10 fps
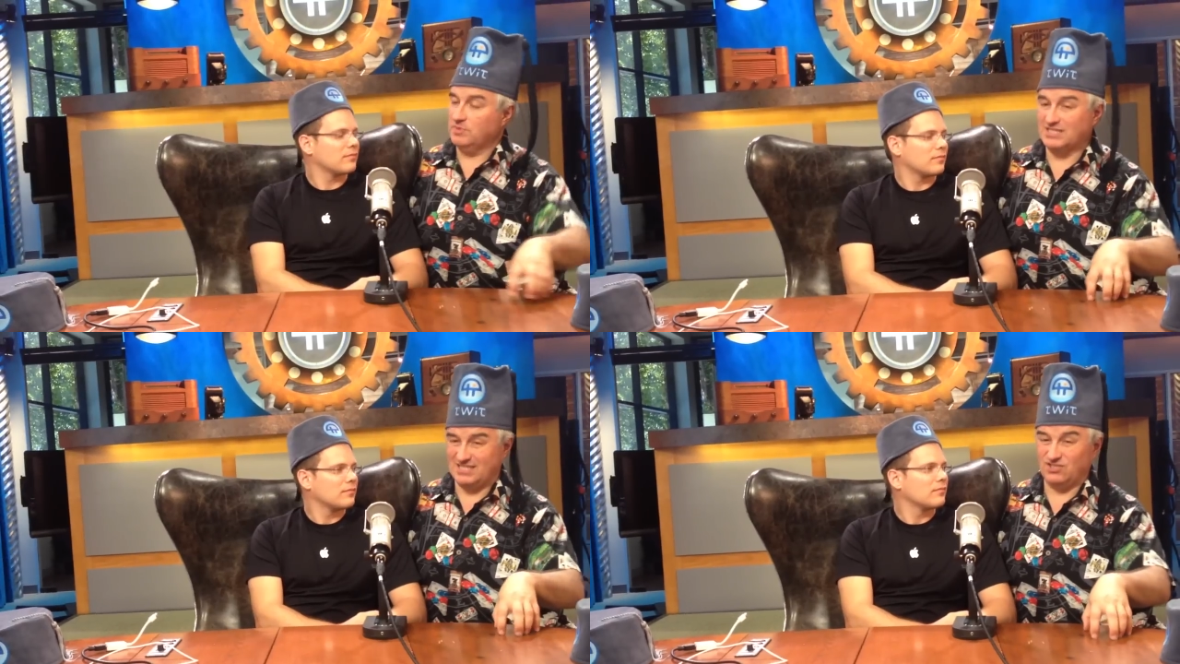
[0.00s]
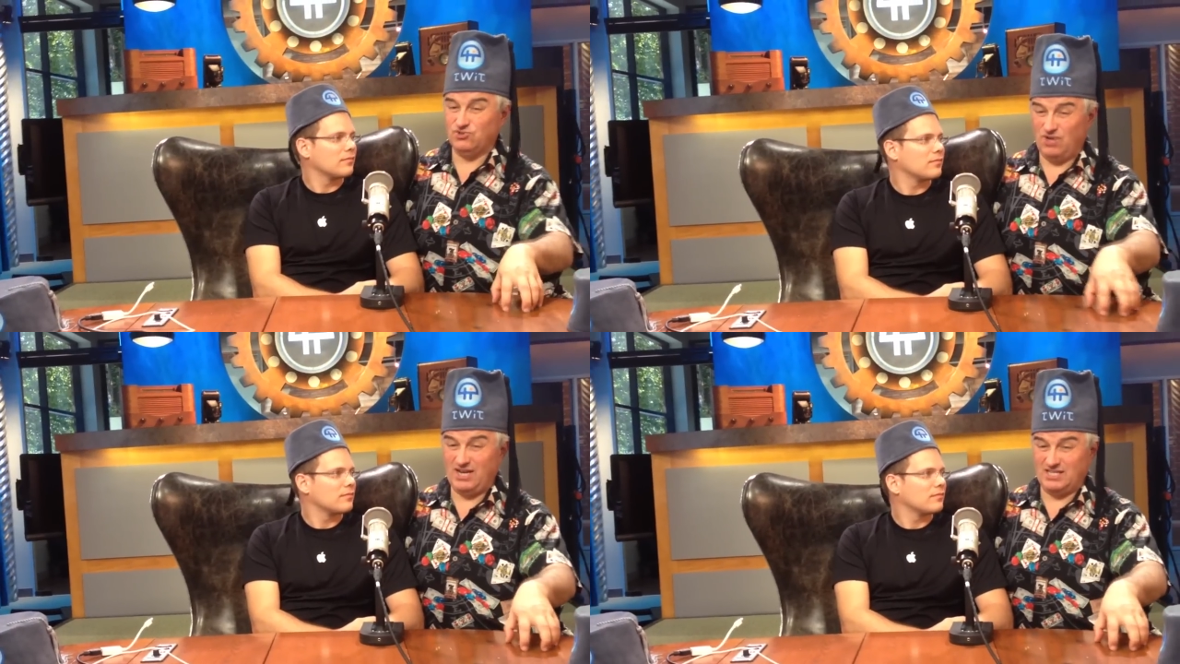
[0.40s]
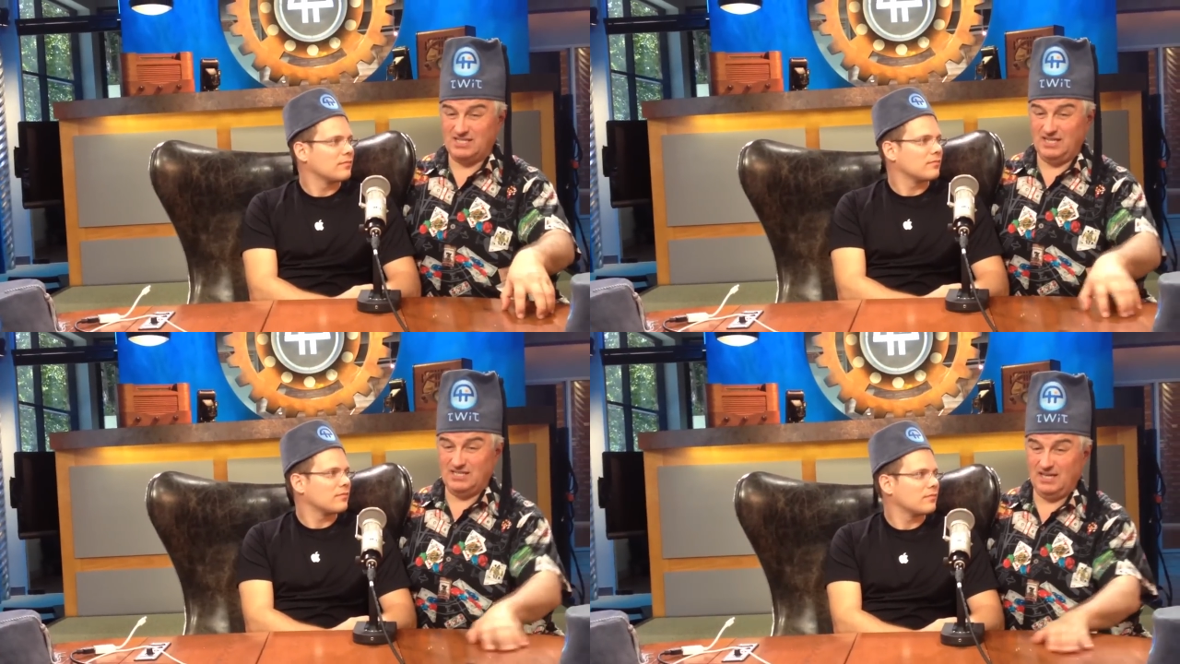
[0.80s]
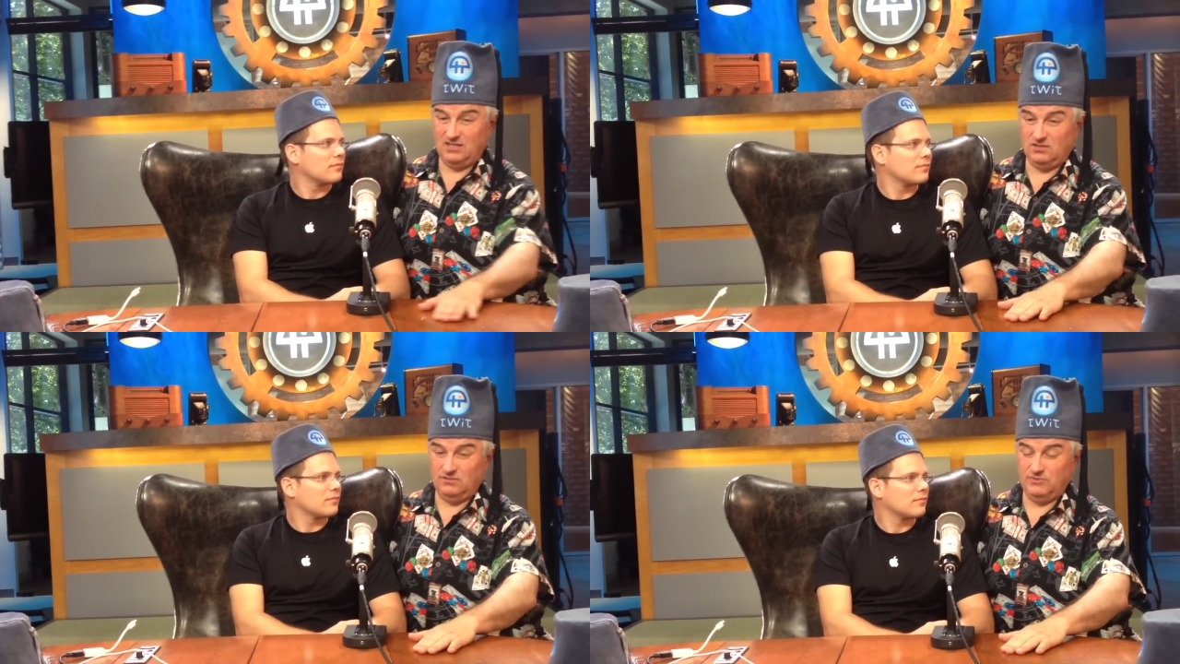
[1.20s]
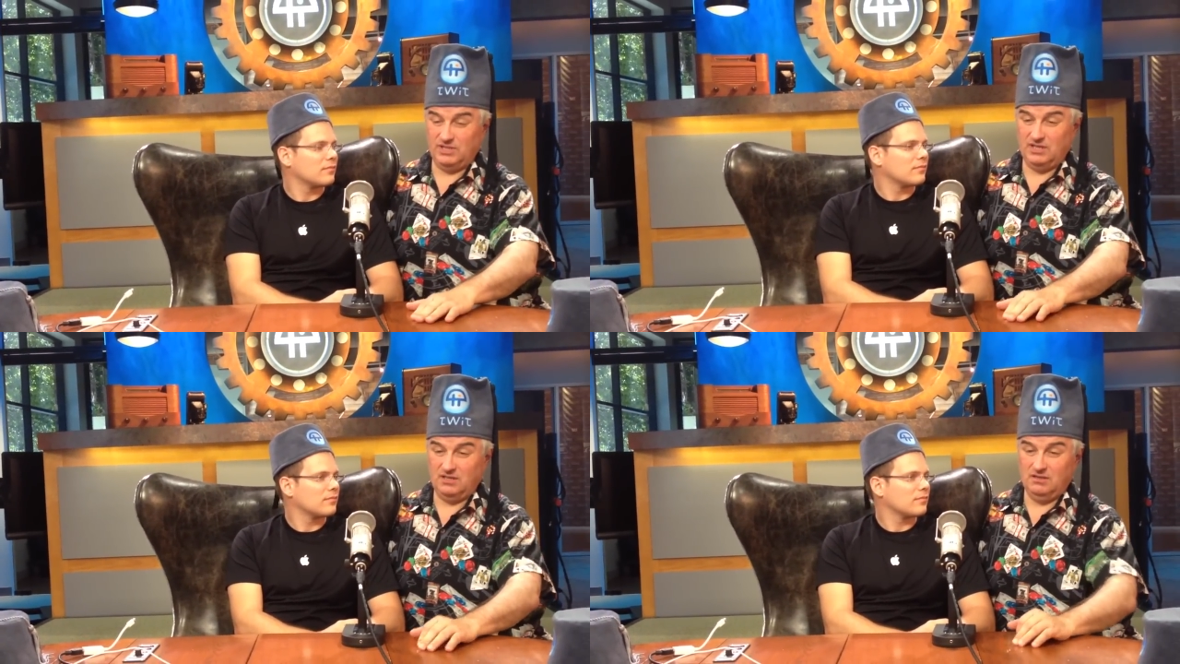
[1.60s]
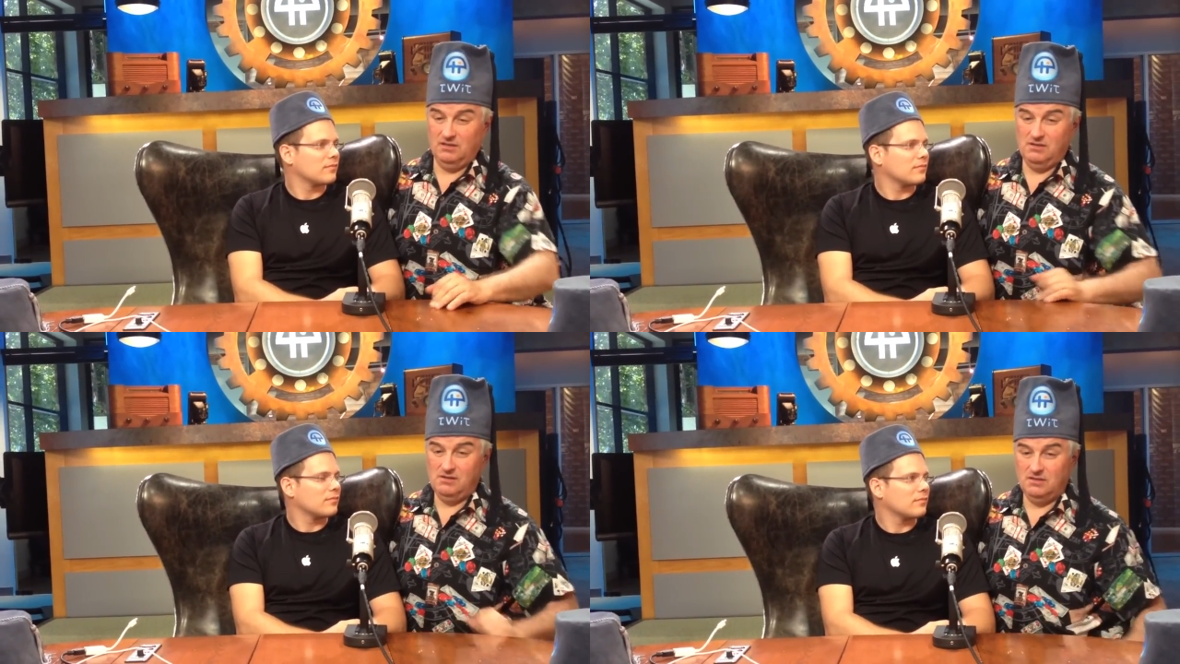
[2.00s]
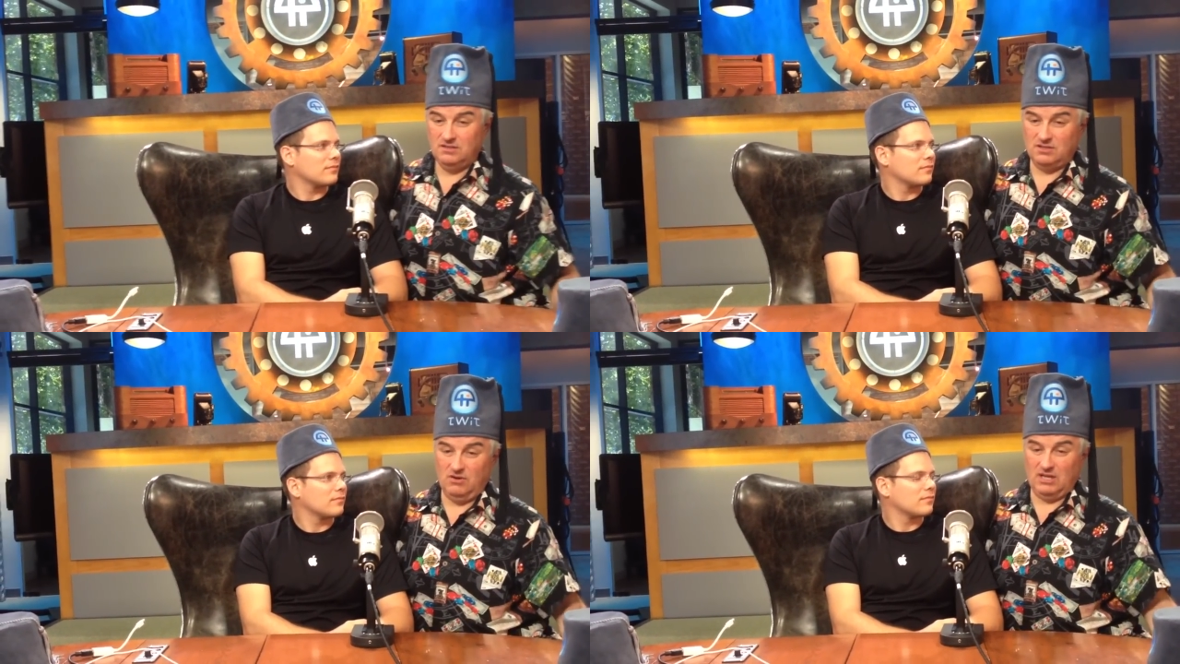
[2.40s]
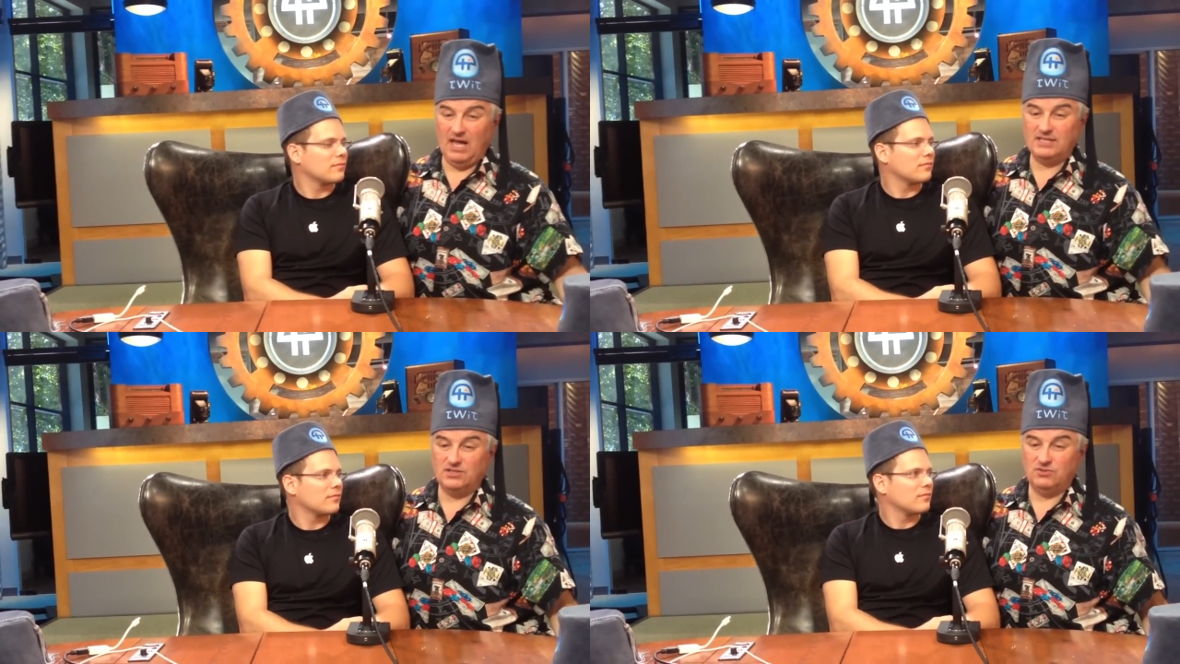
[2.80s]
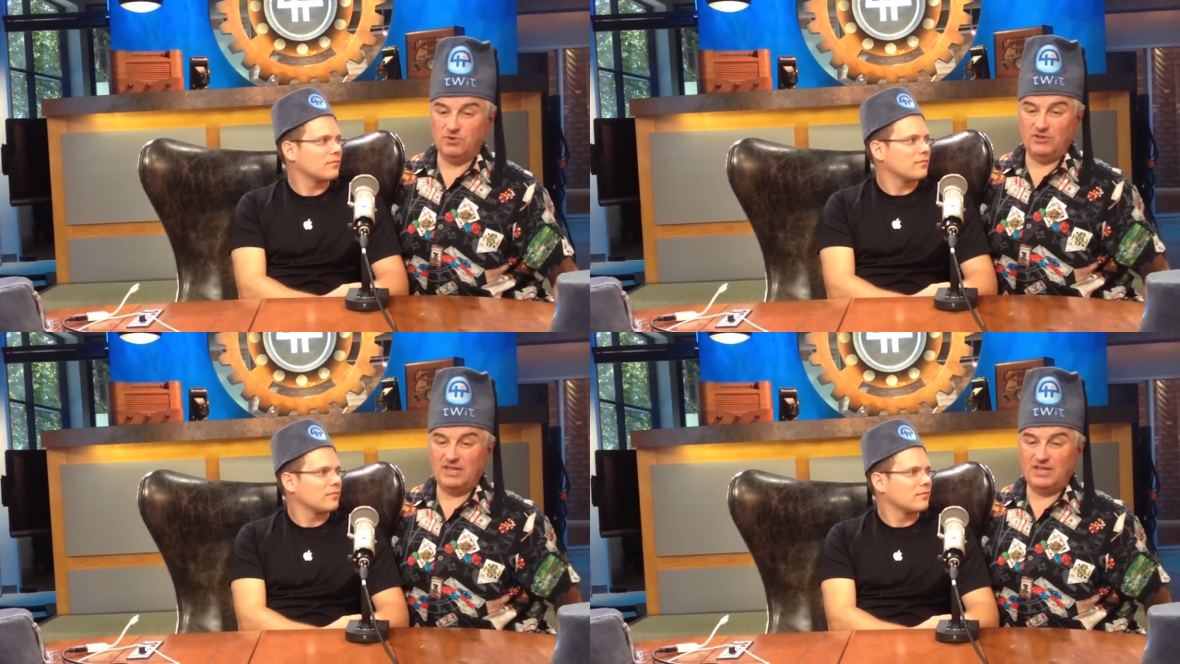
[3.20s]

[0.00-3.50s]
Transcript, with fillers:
Speaker 1: but still try to stay technical. So I'd like to do both,